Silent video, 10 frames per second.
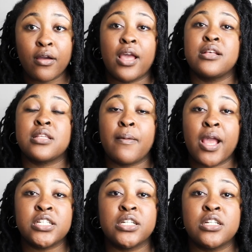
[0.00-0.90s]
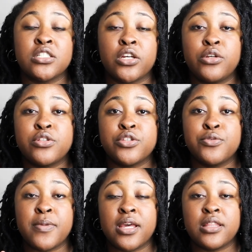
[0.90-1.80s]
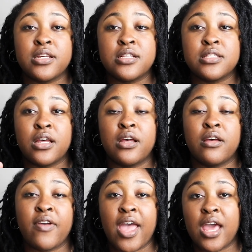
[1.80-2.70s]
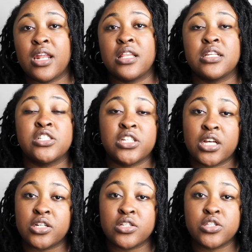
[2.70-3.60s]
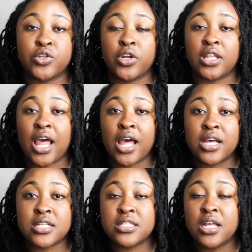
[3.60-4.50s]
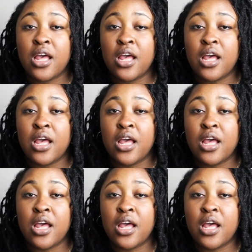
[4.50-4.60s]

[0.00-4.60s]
Okay, so I'm actually going to show you two methods of adding the shells to your locks.